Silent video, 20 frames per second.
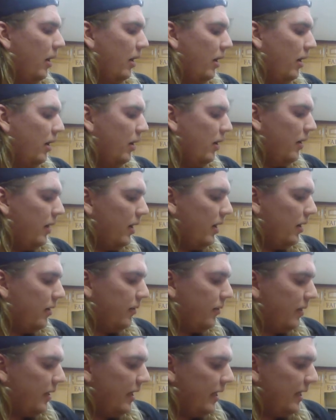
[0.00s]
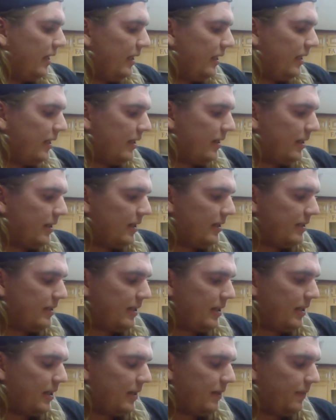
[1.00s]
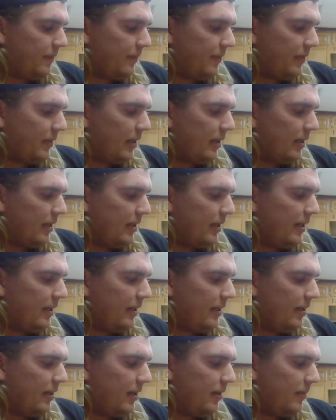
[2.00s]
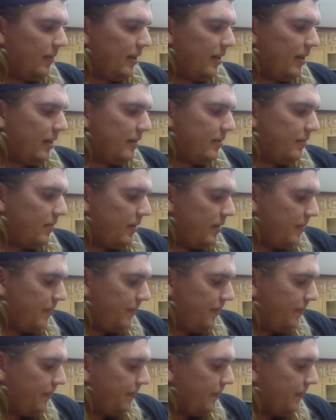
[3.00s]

Oh, all right, Ian, I say. Can he come, I ask Mom.